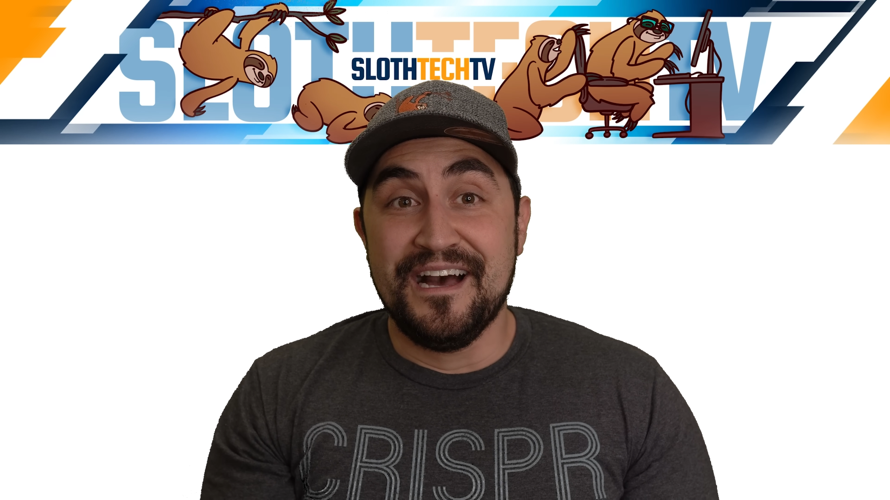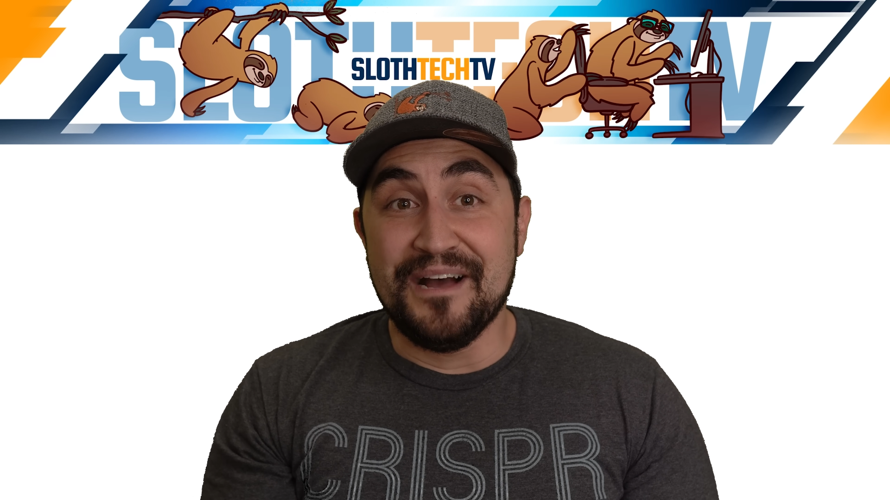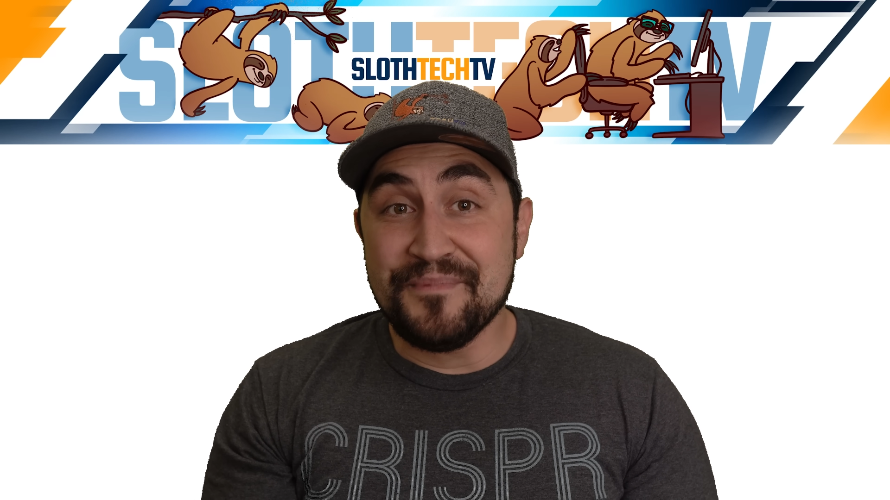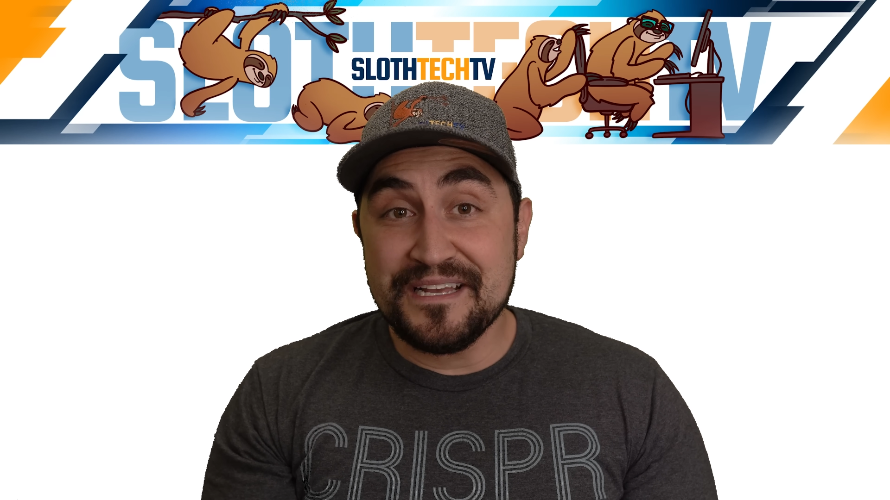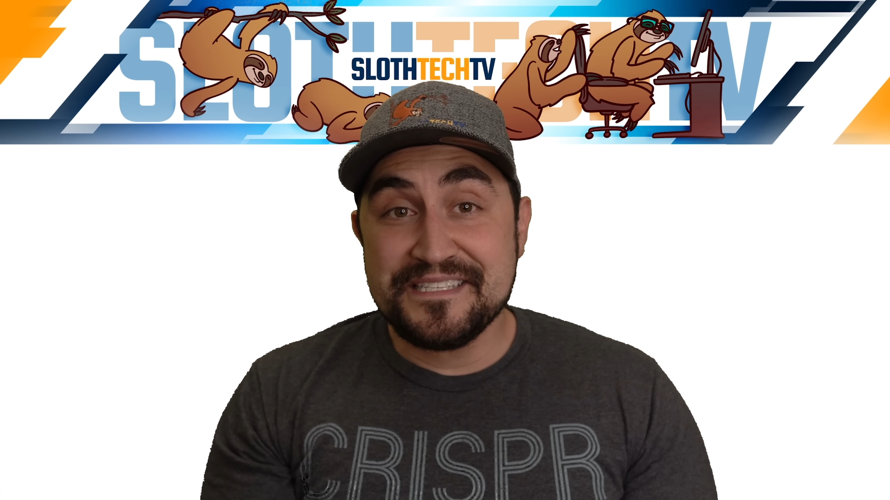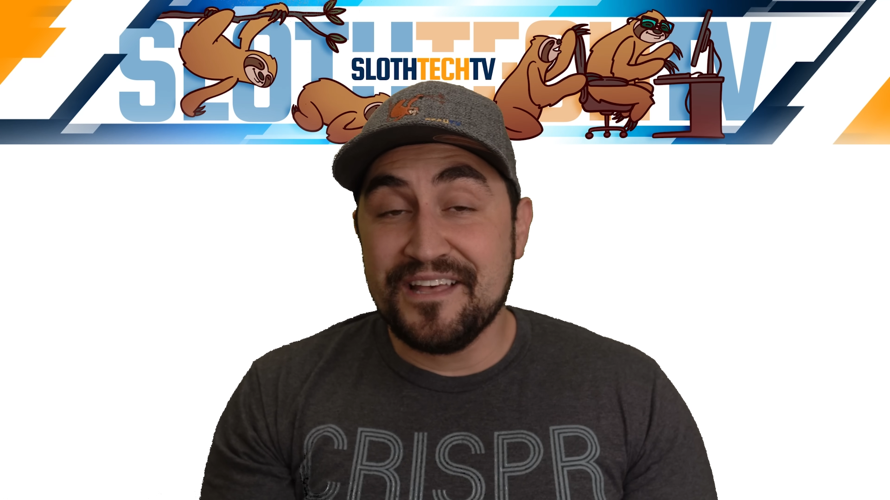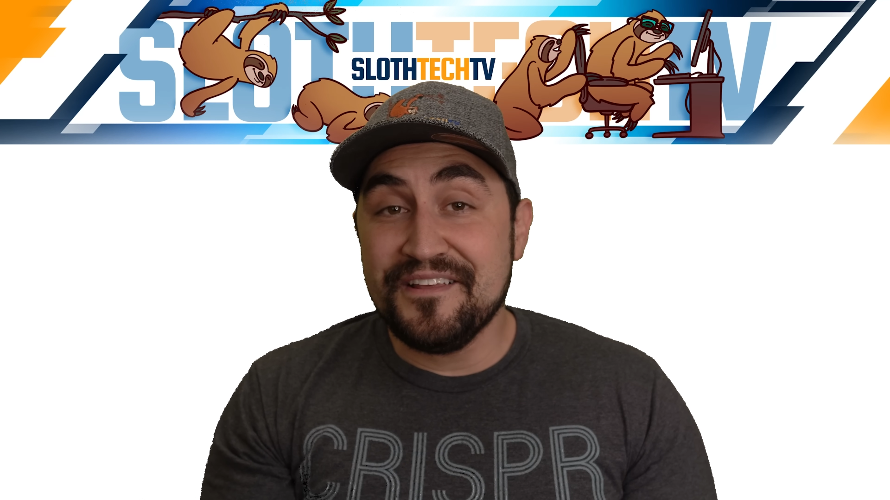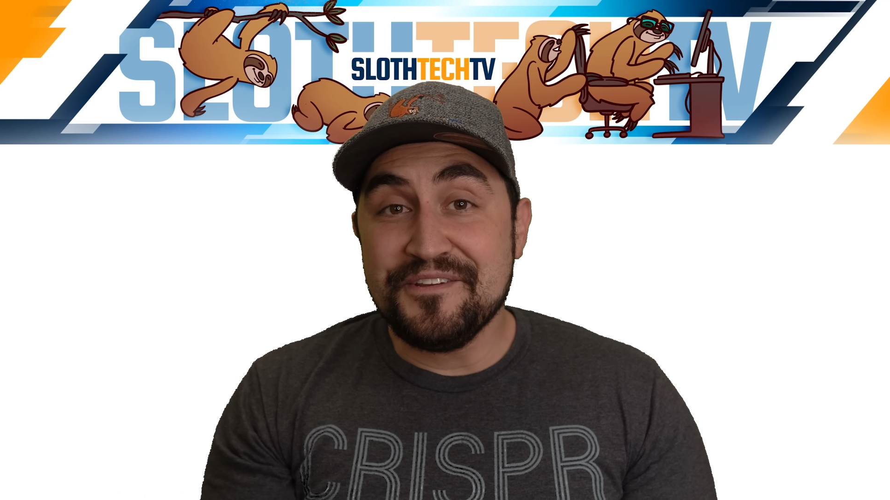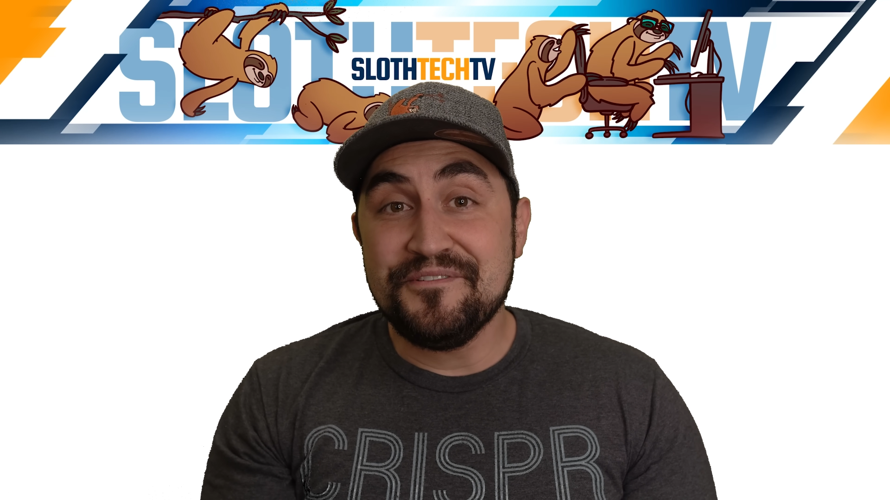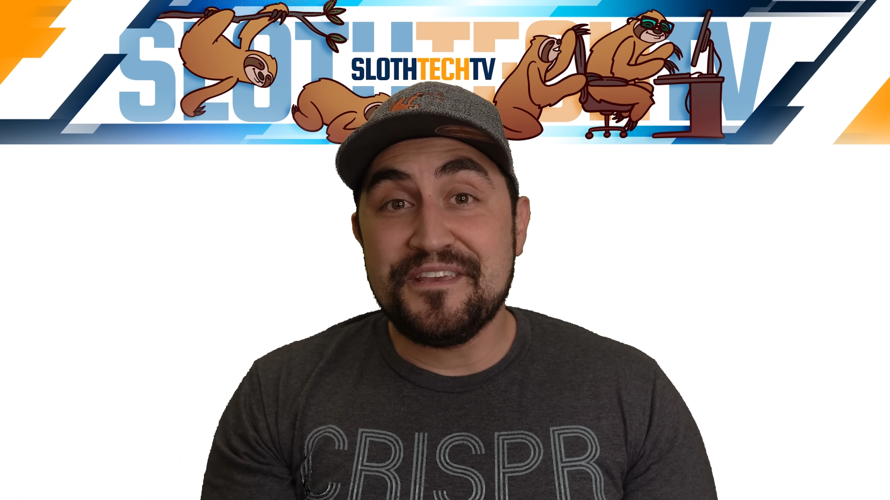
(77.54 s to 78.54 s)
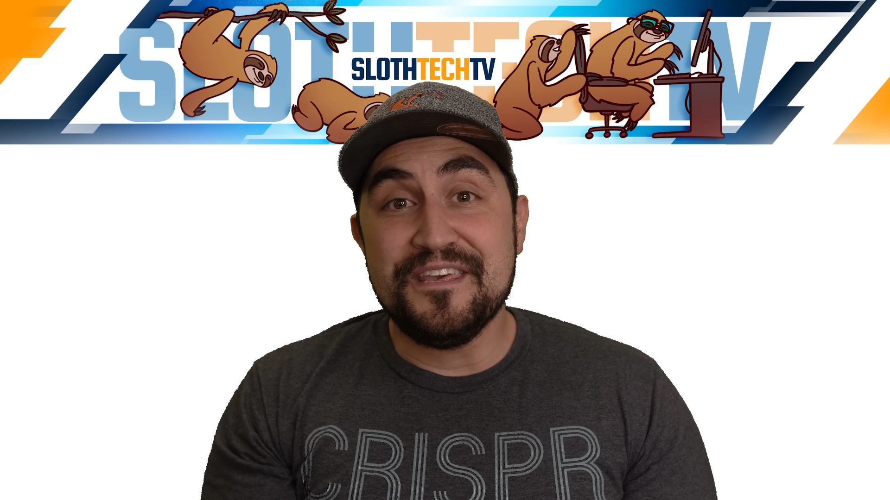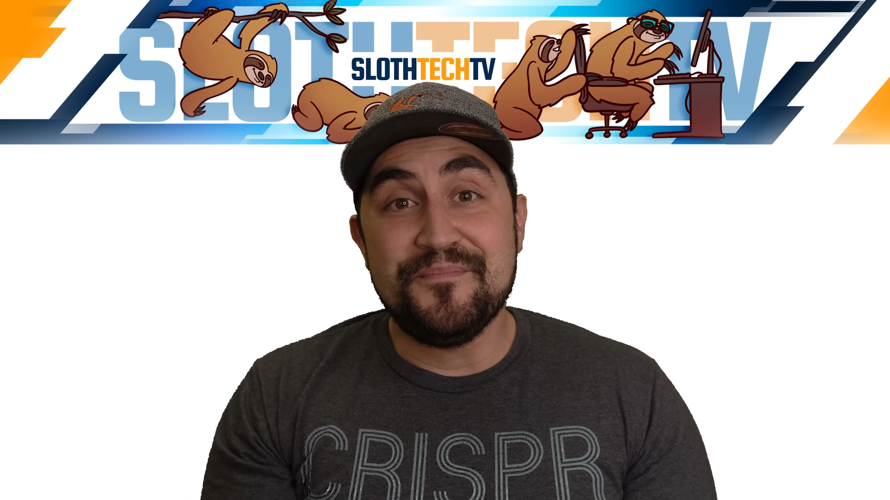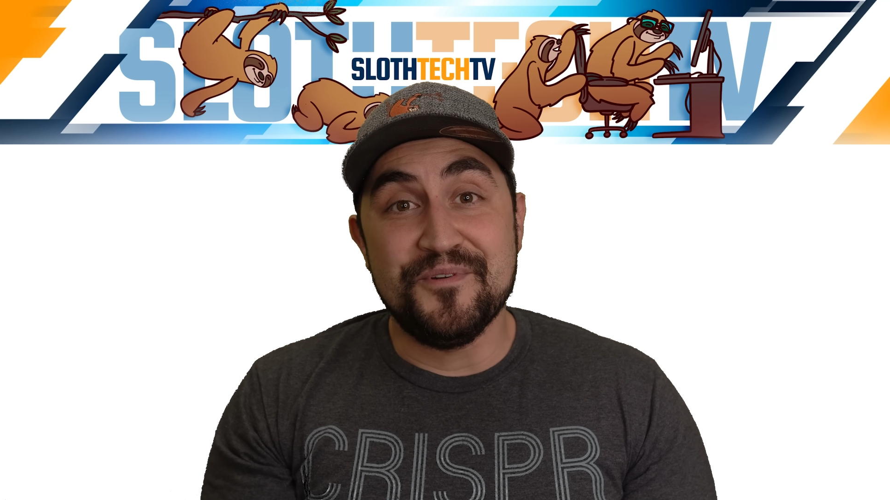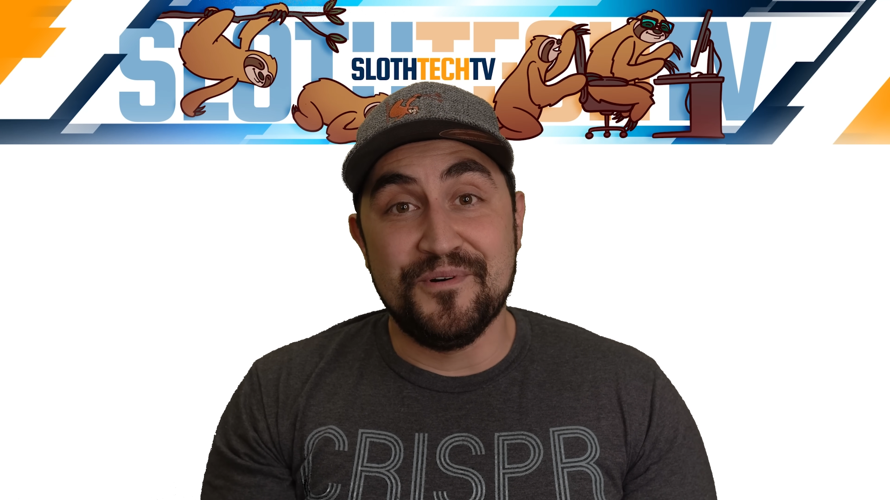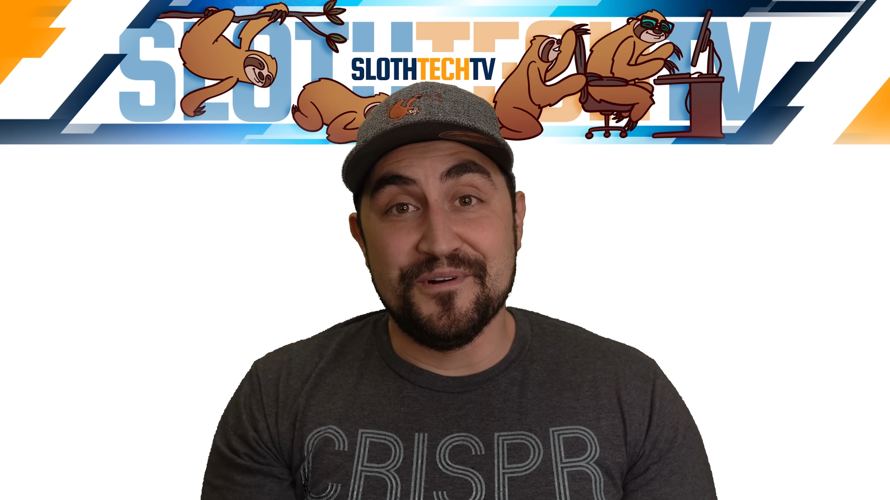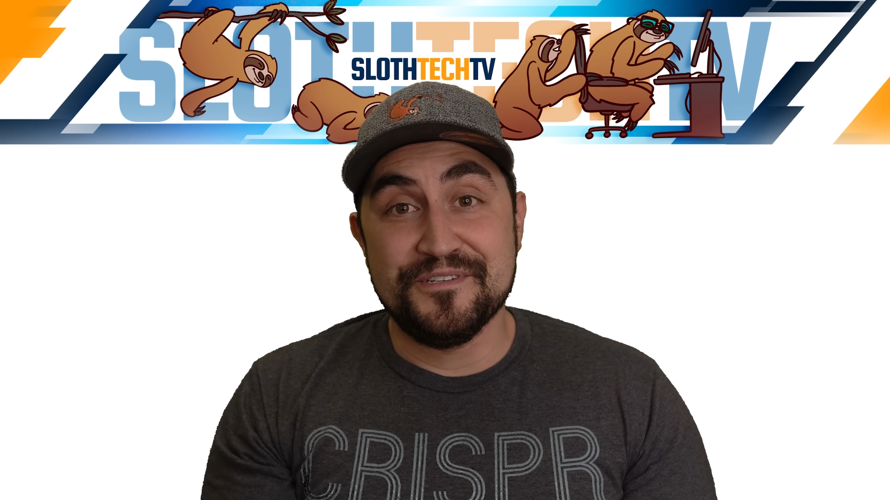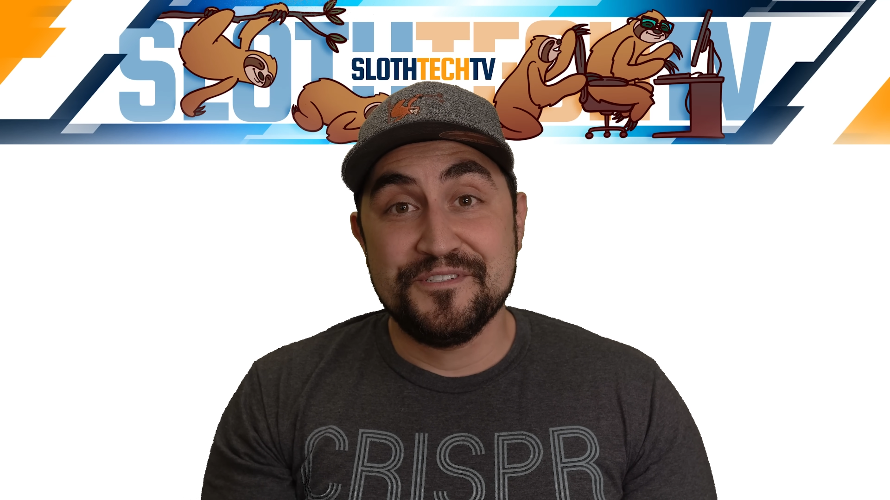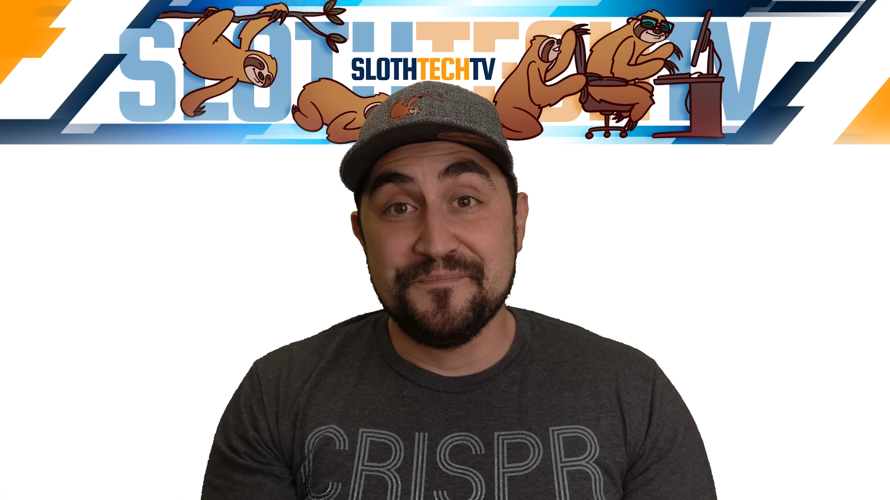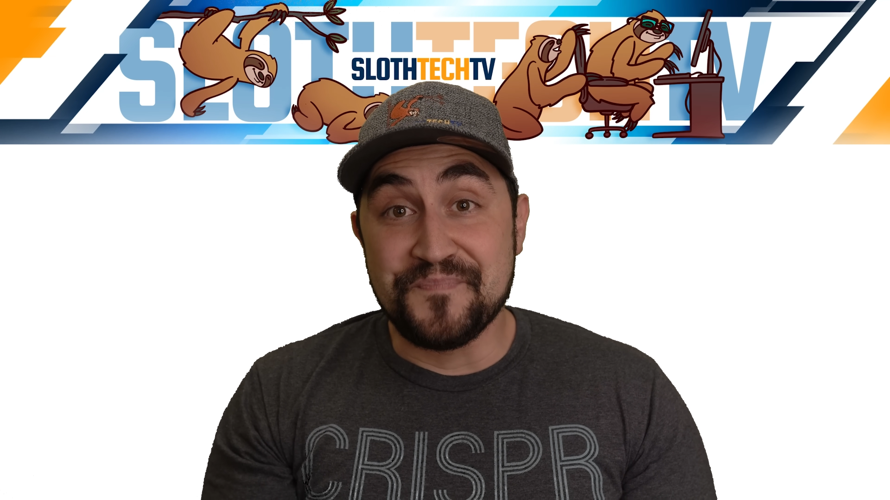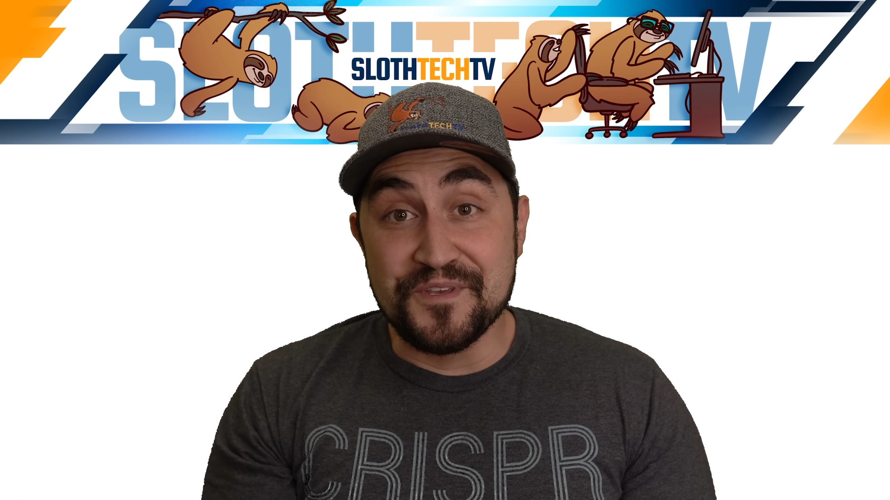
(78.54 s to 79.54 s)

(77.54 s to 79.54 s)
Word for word: I'm not telling you to keep yours.